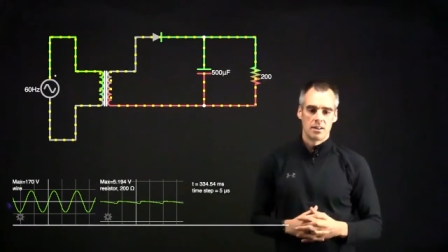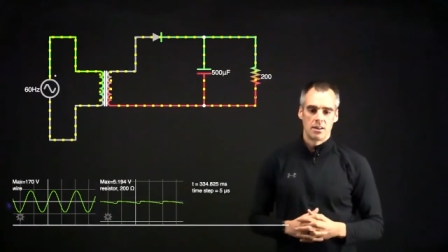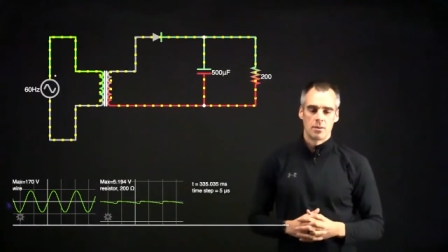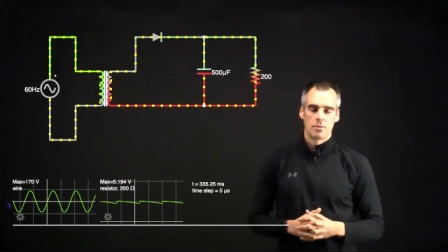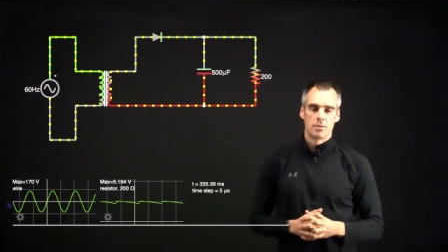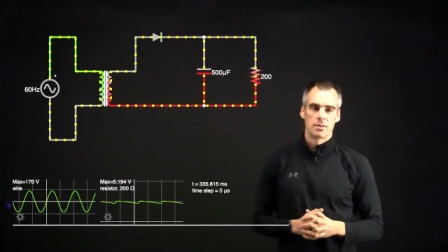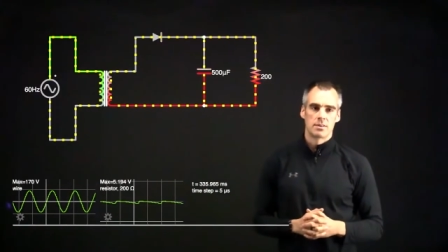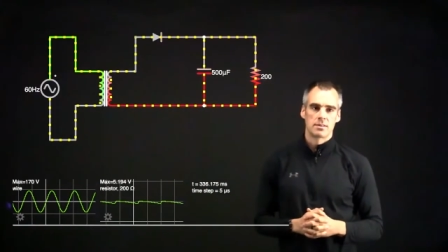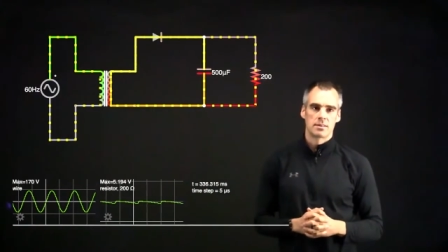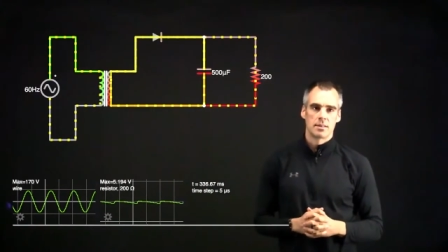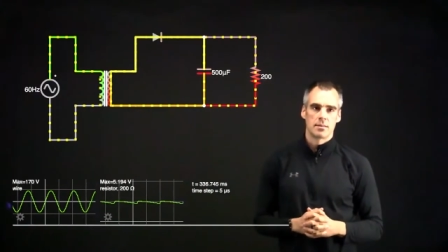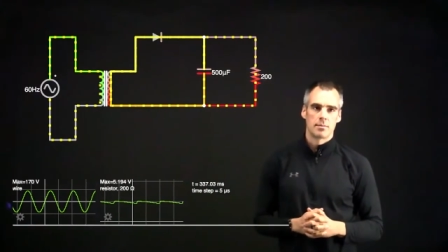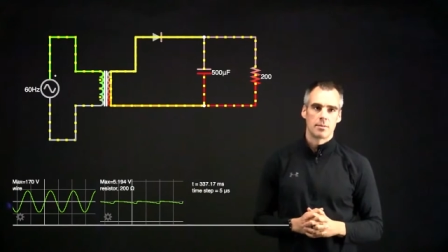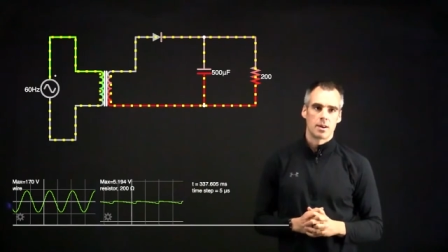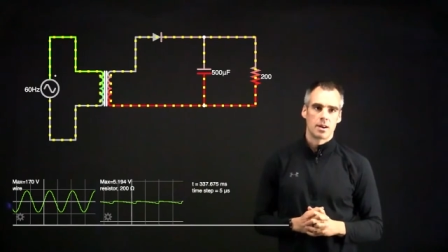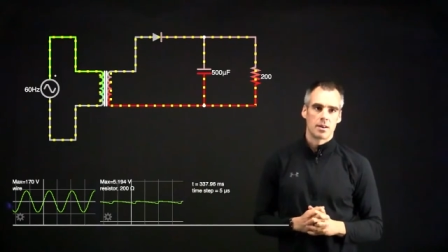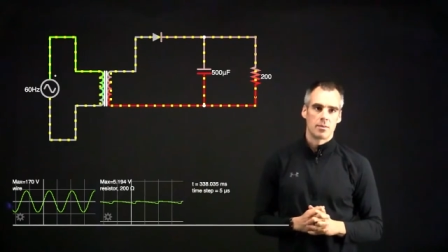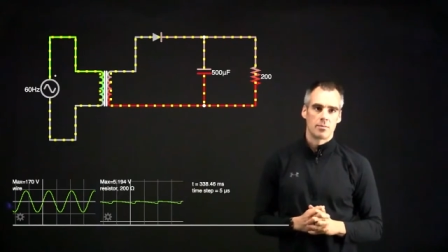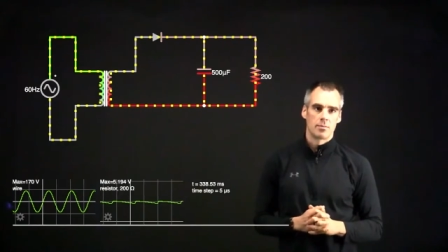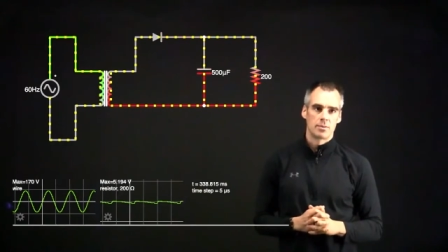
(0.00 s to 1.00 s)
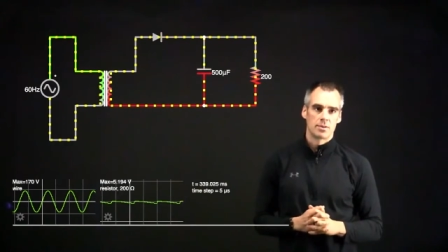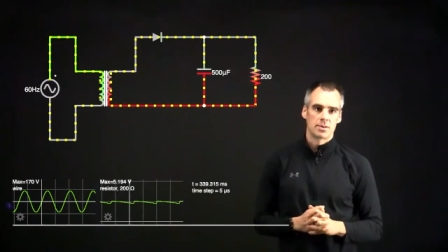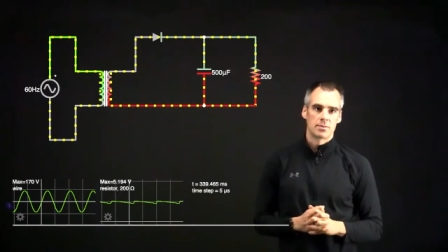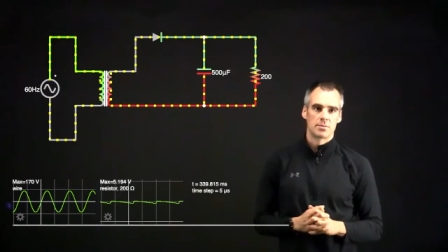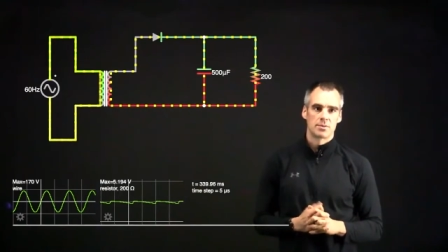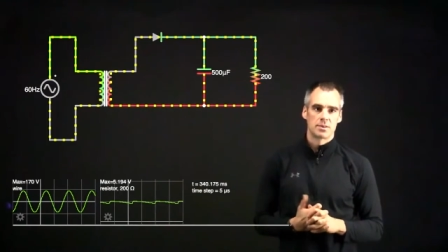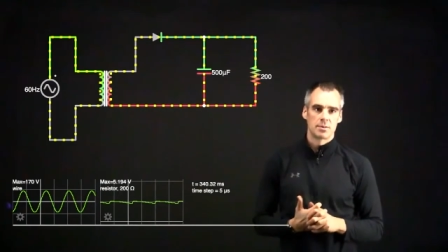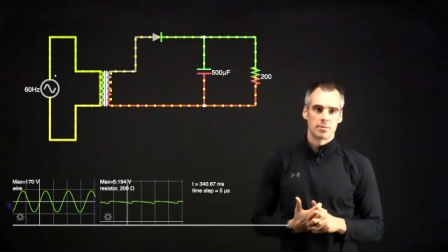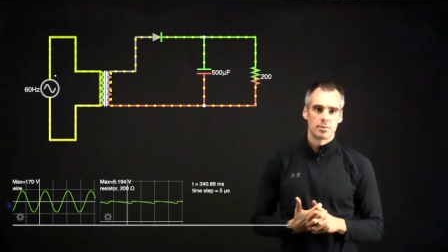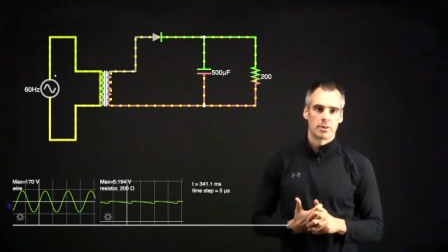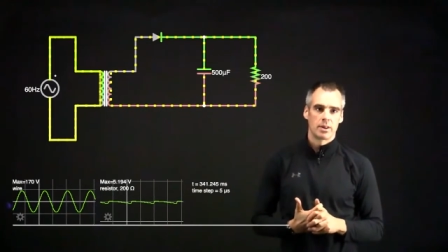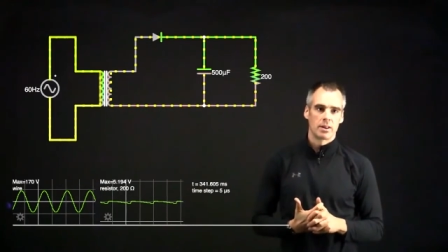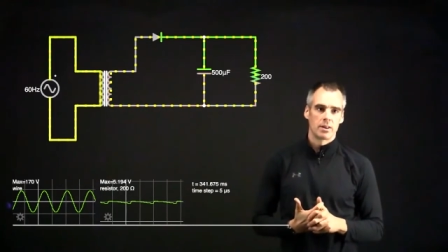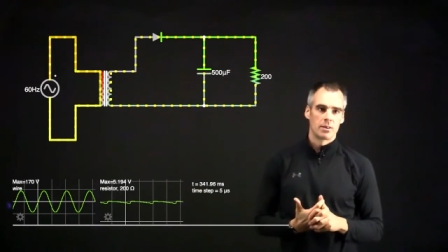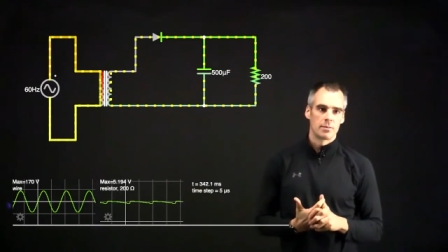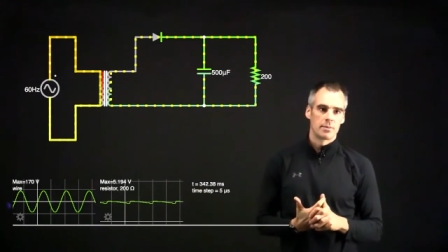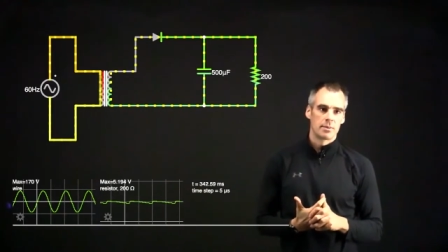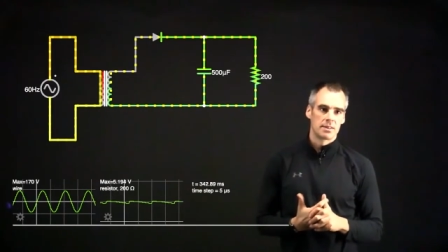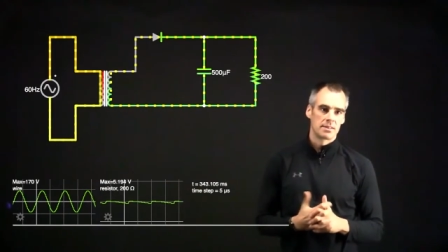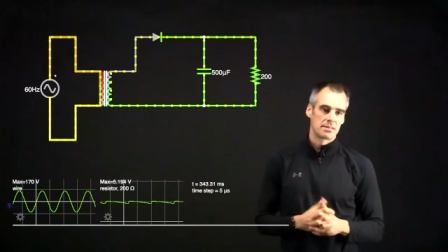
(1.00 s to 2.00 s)
with some simple
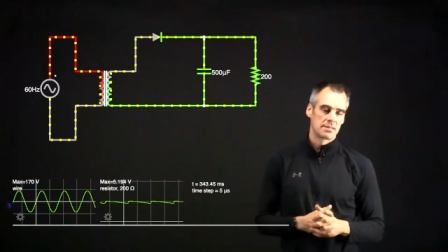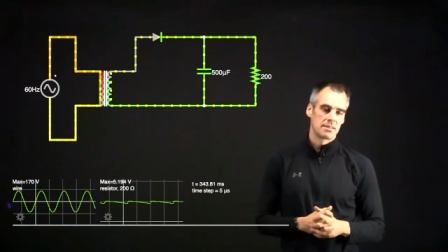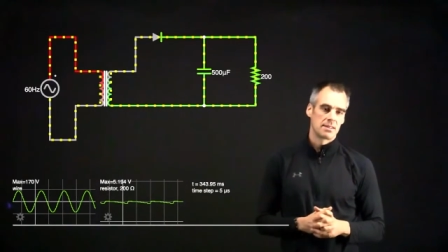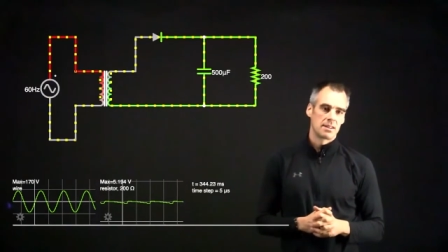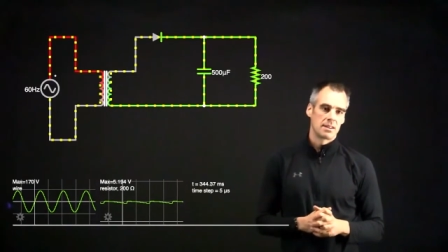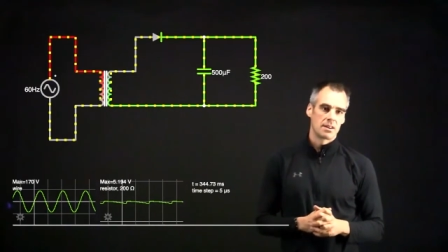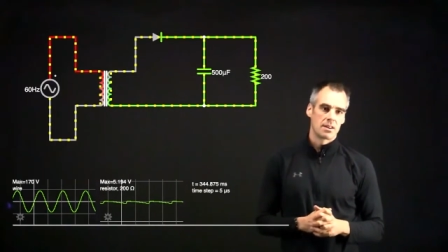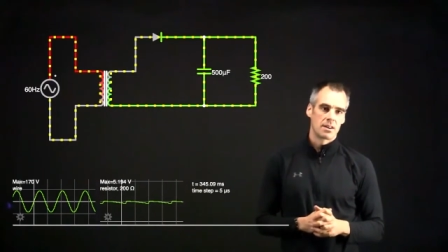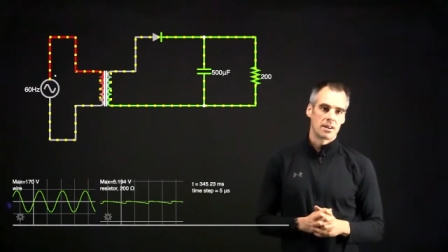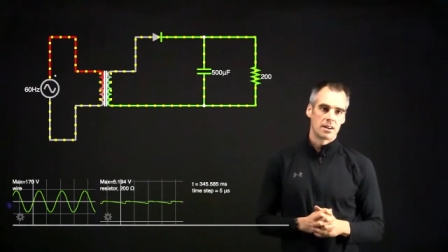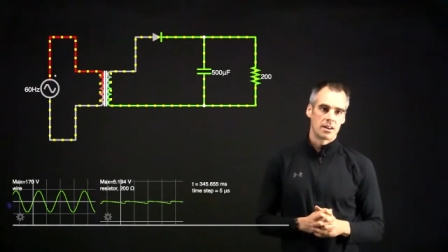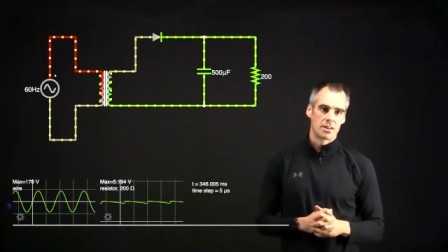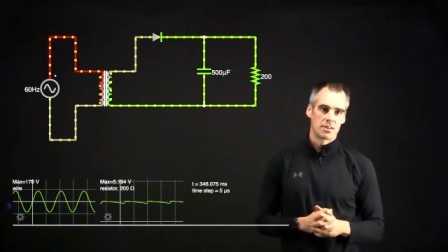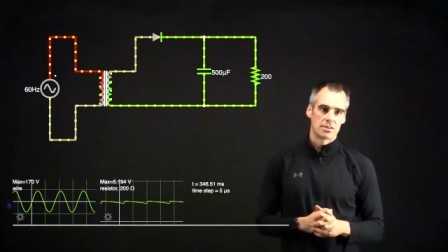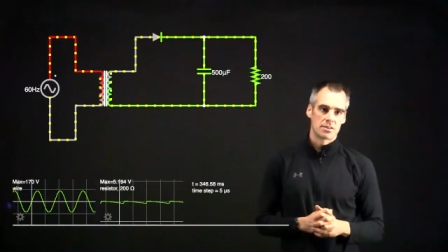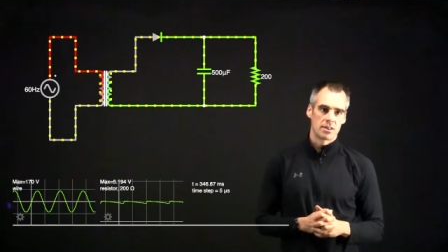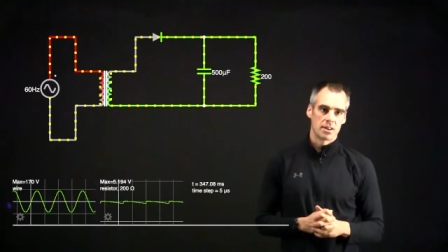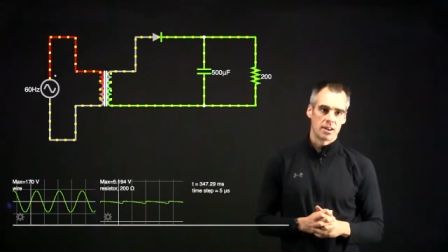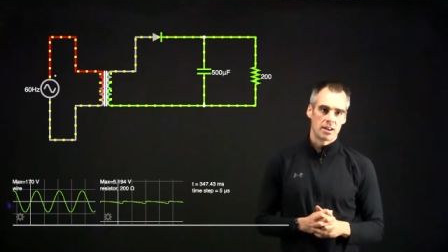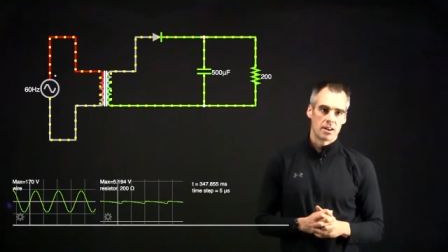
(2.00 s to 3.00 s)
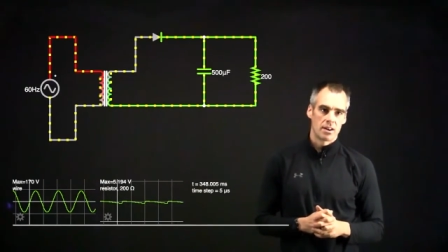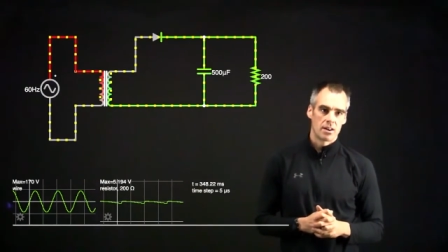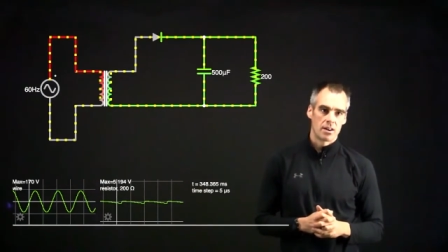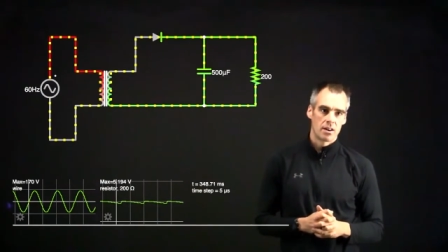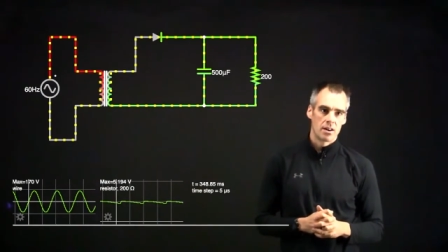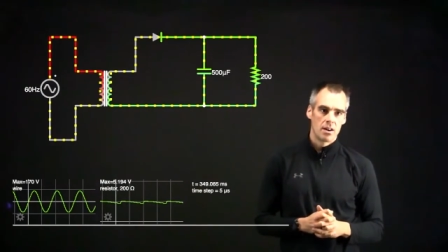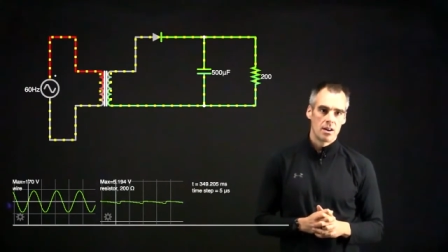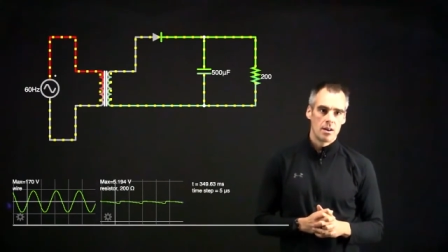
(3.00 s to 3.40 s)
elements in our circuit here.